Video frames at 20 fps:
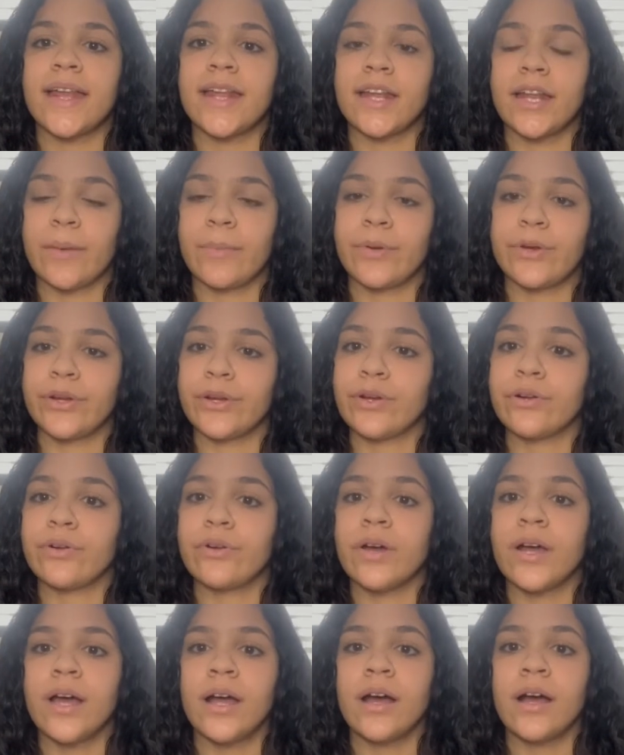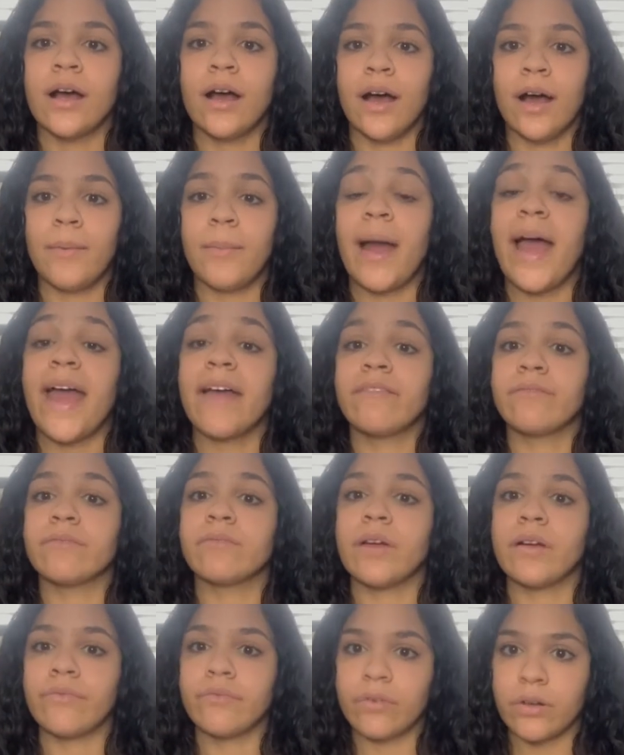an epidural um, i
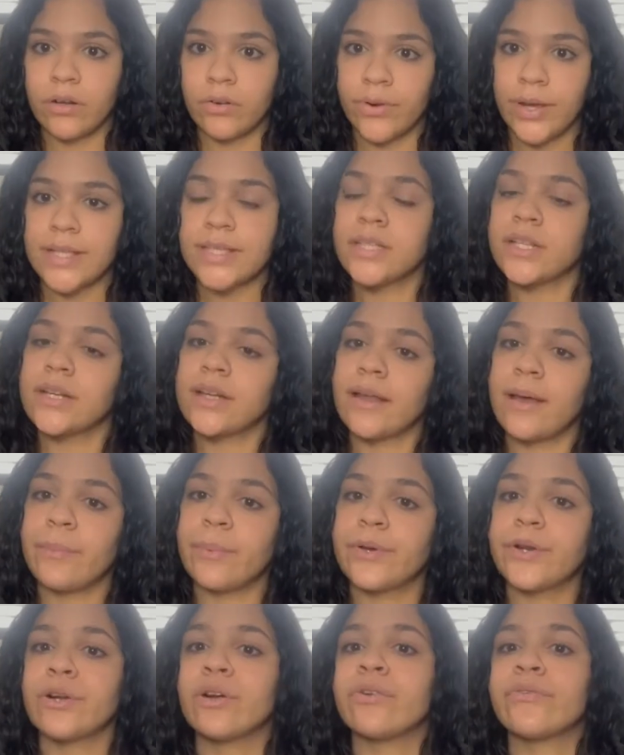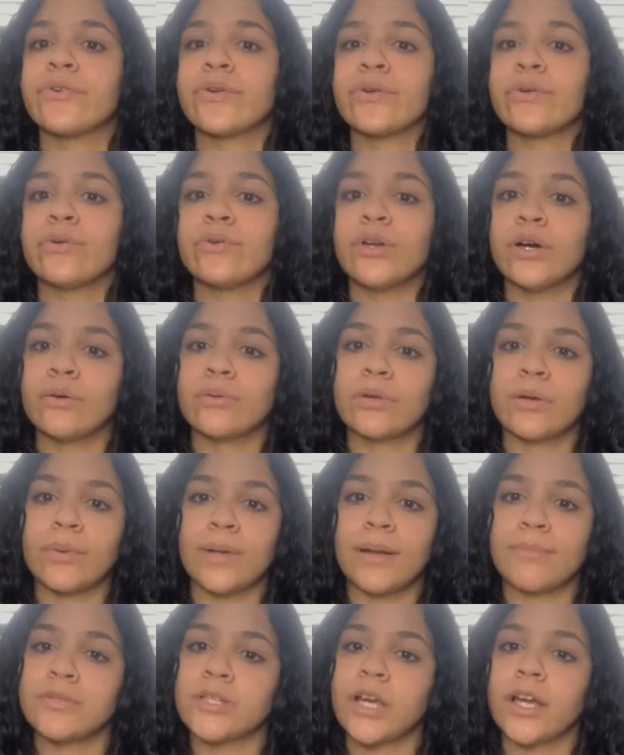requested an epidural if you don't know
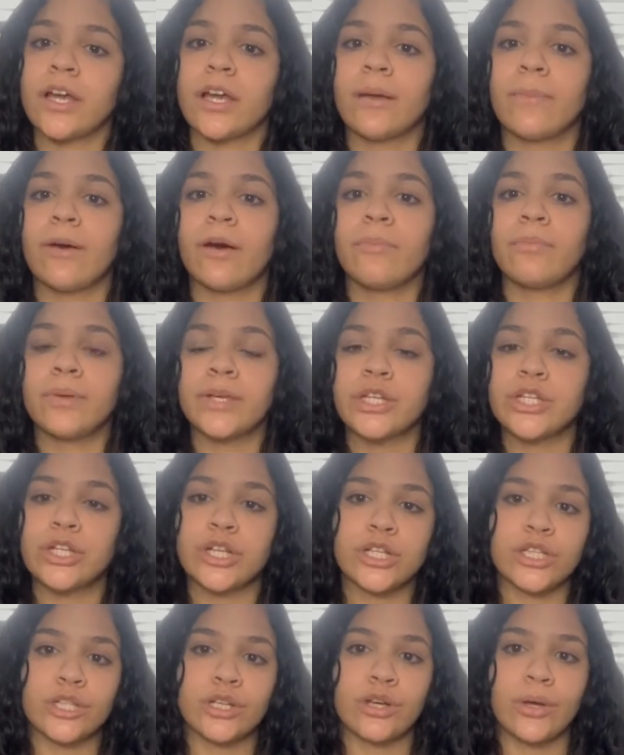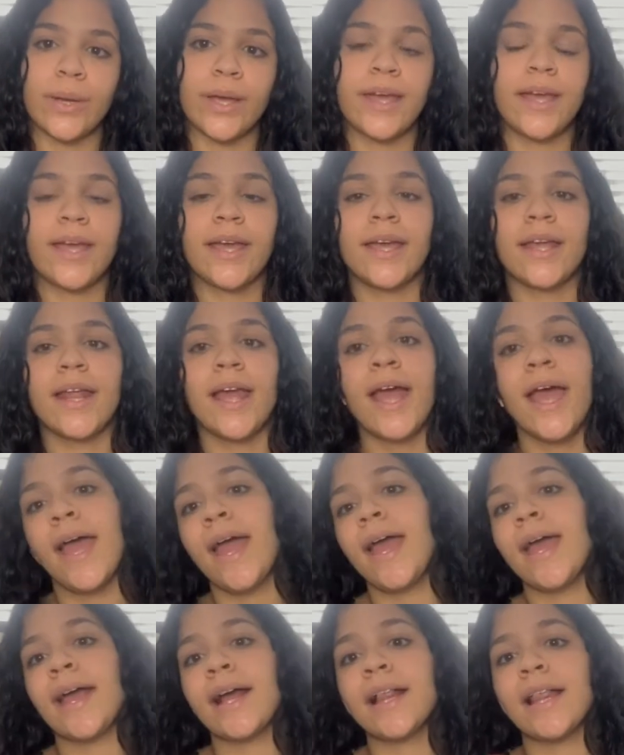what i'm talking about be sure to go ahead
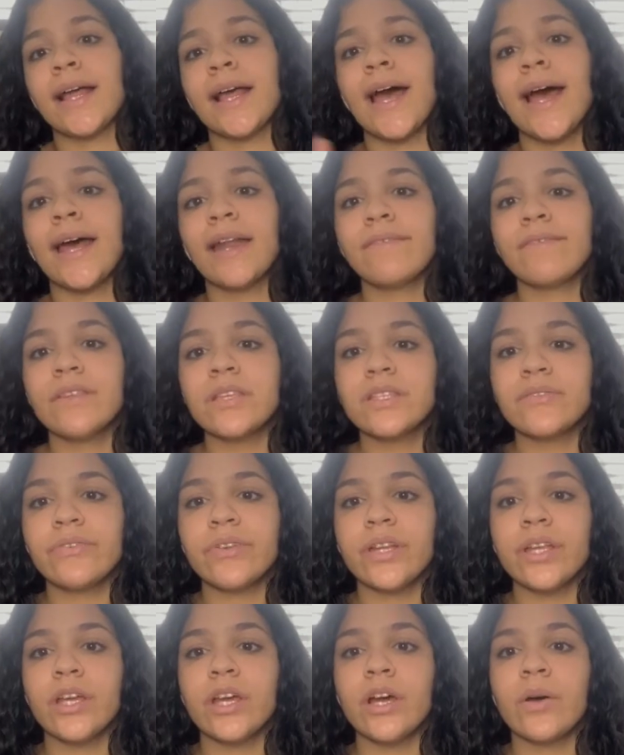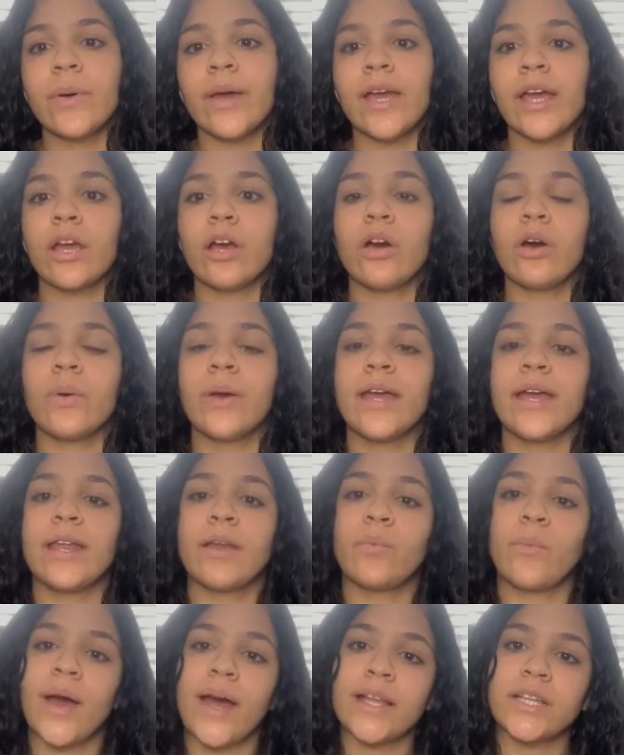and click out of this video and go
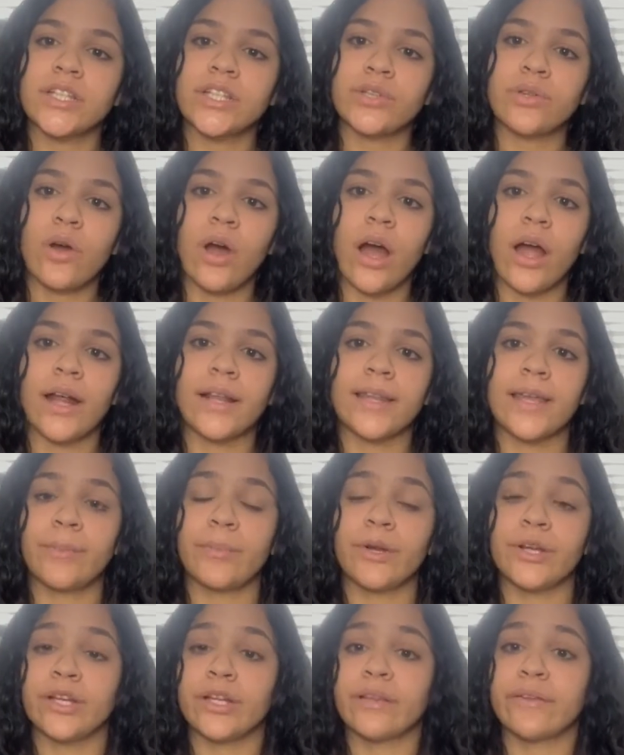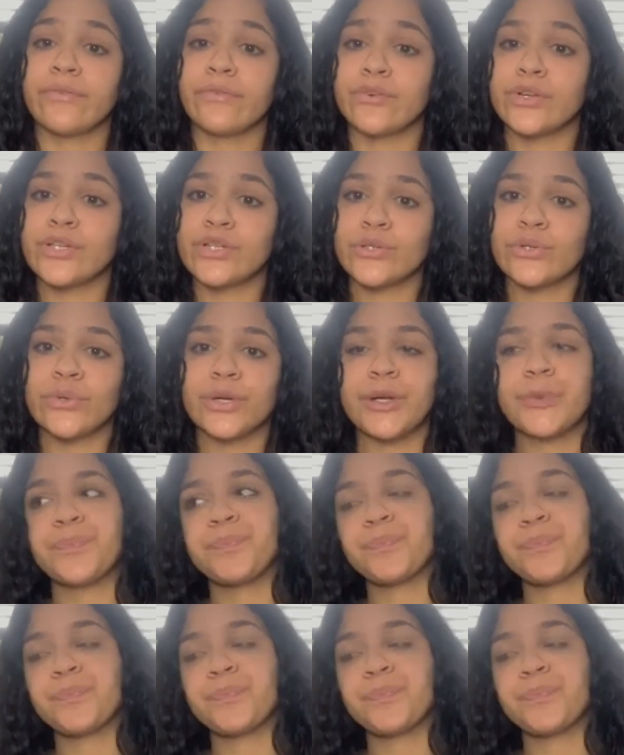and watch our labor and delivery story